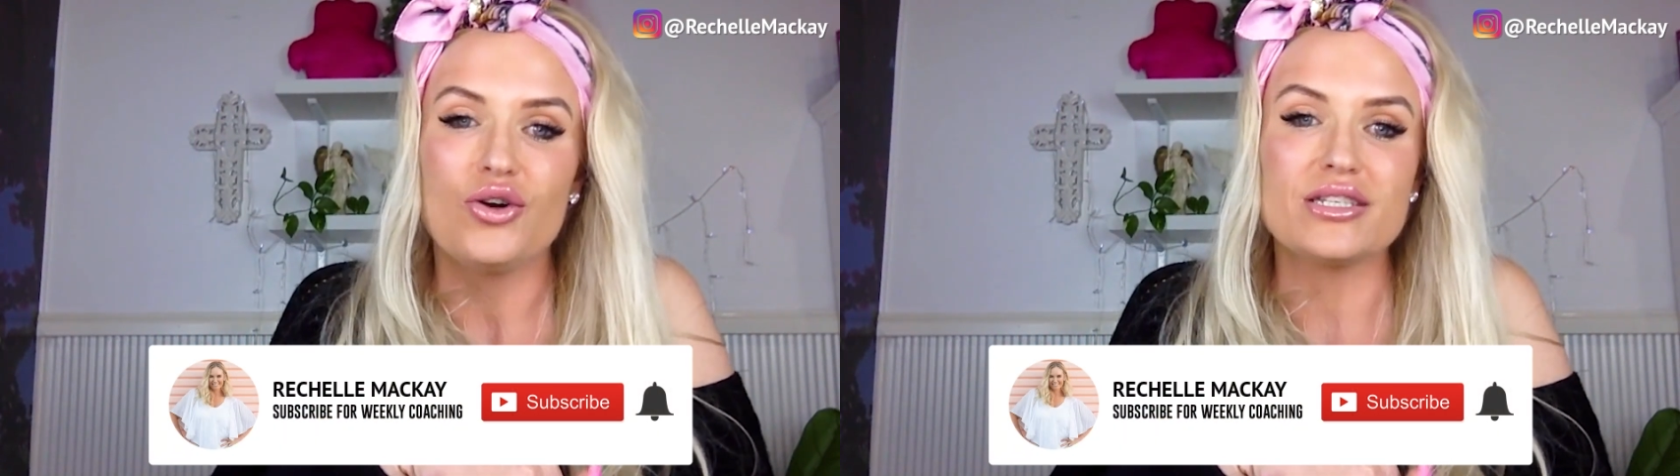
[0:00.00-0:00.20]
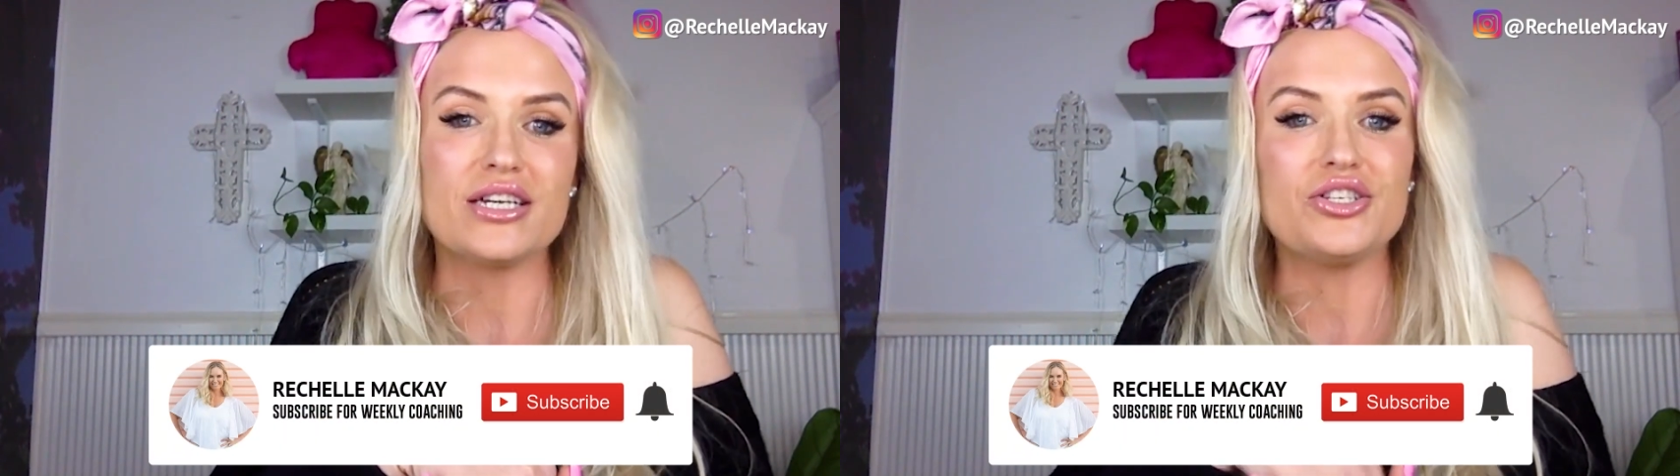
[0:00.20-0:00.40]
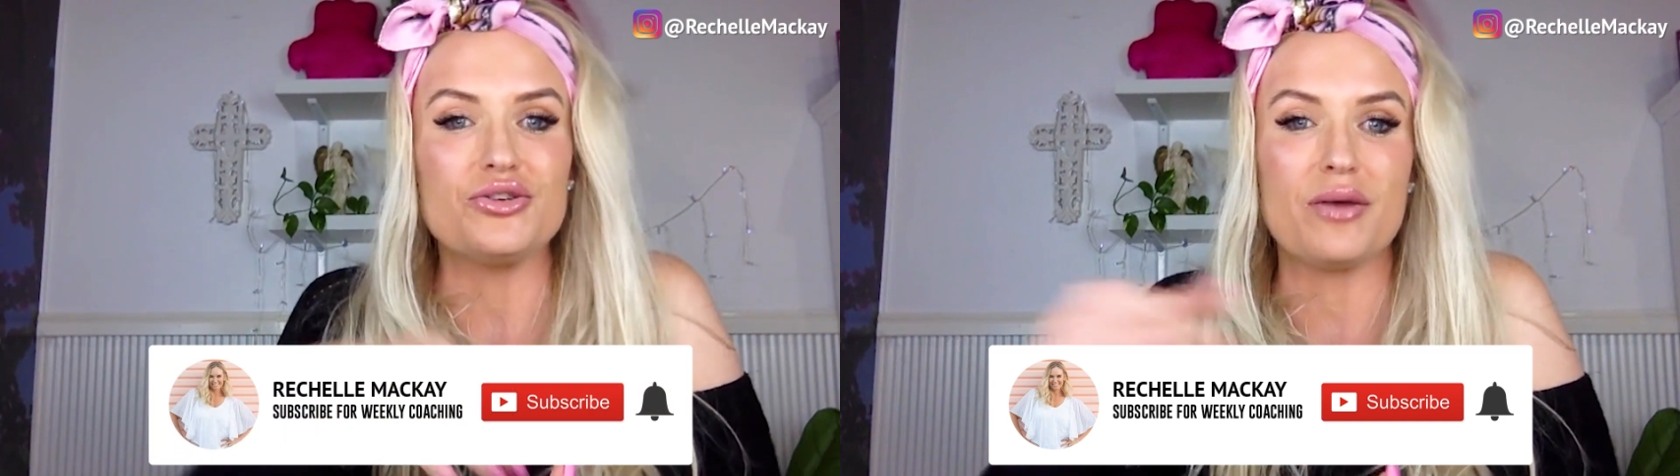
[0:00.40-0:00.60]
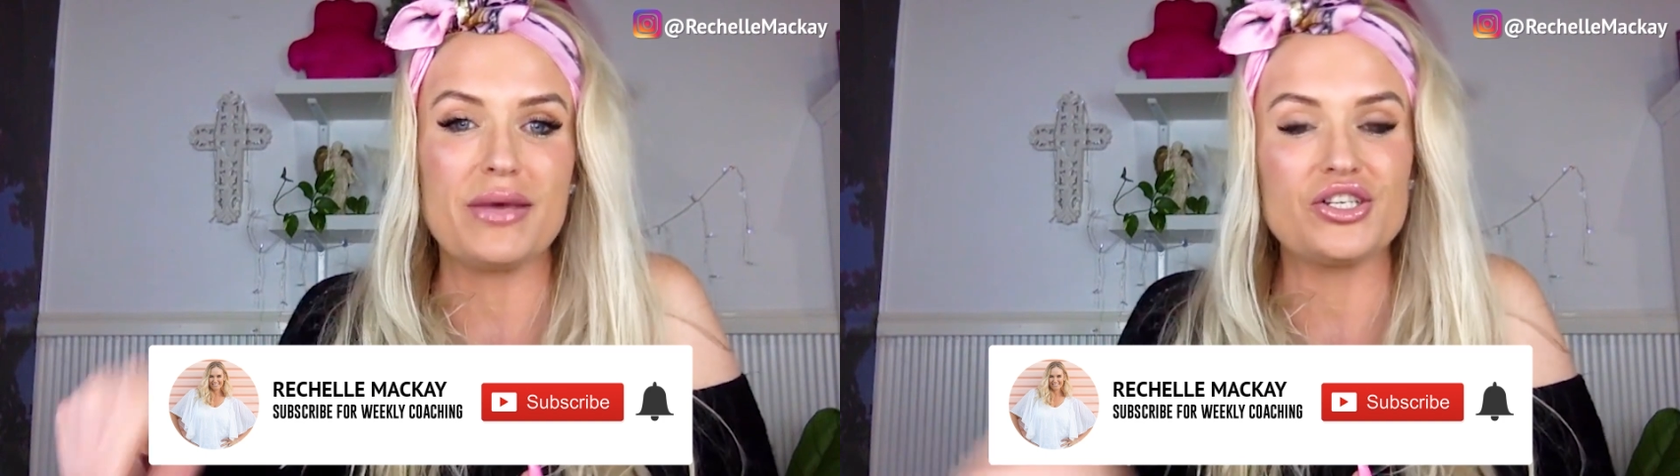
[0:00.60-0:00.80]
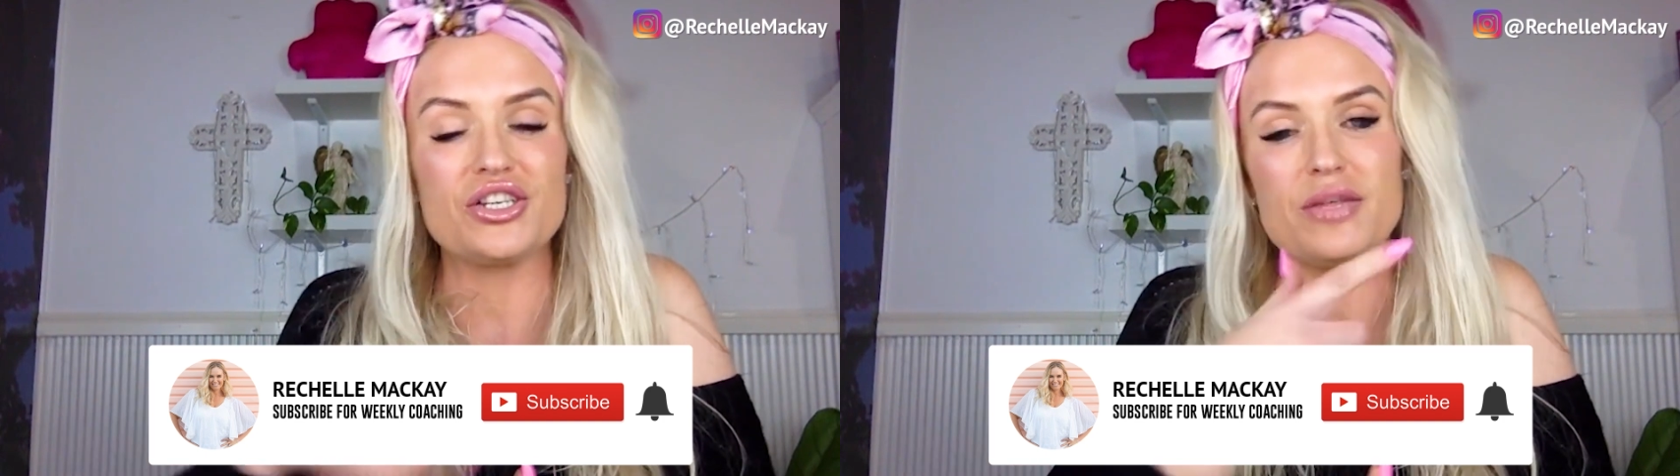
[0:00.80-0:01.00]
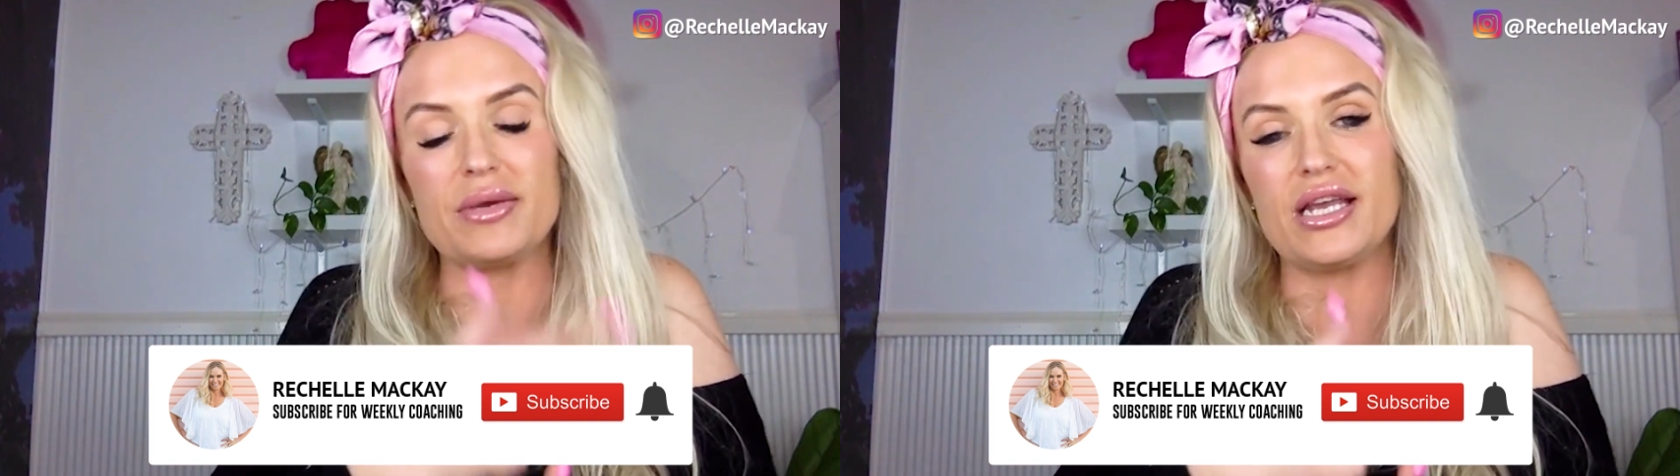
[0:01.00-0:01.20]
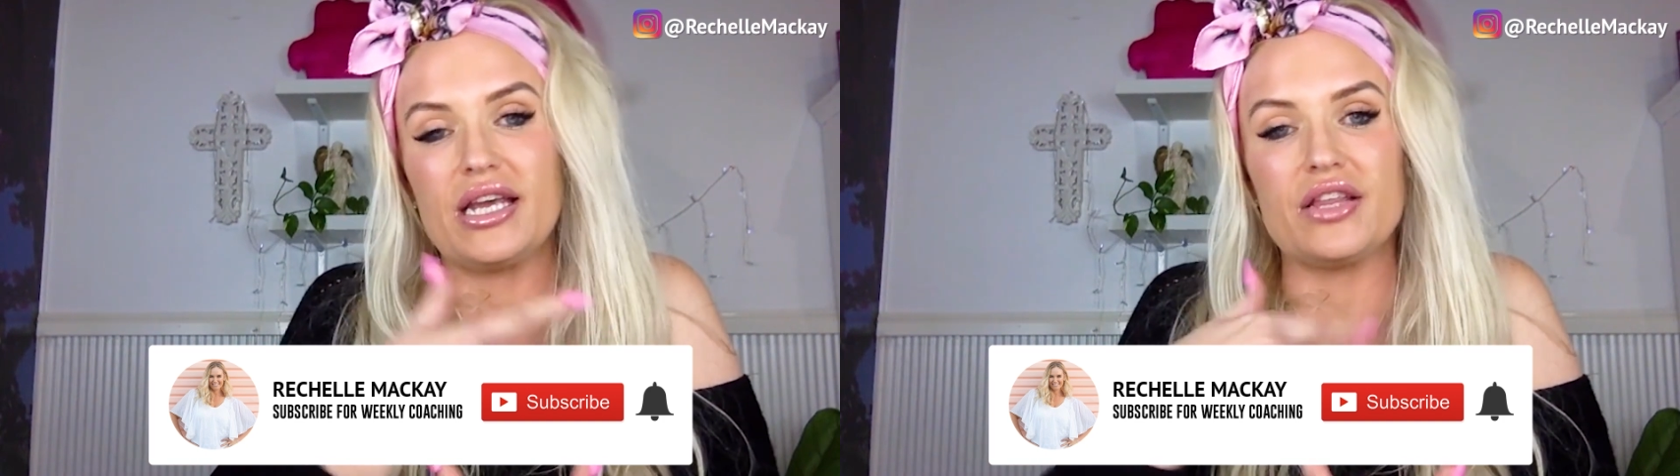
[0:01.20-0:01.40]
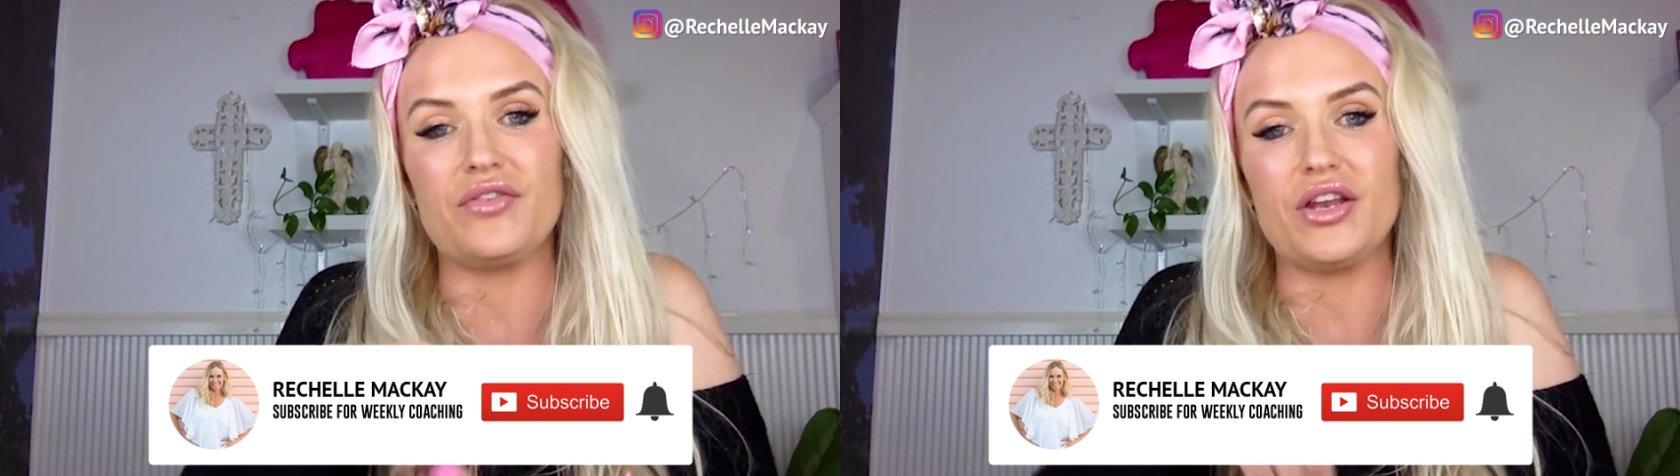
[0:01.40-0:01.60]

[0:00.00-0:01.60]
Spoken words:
Also, too, I mentioned in the beginning of the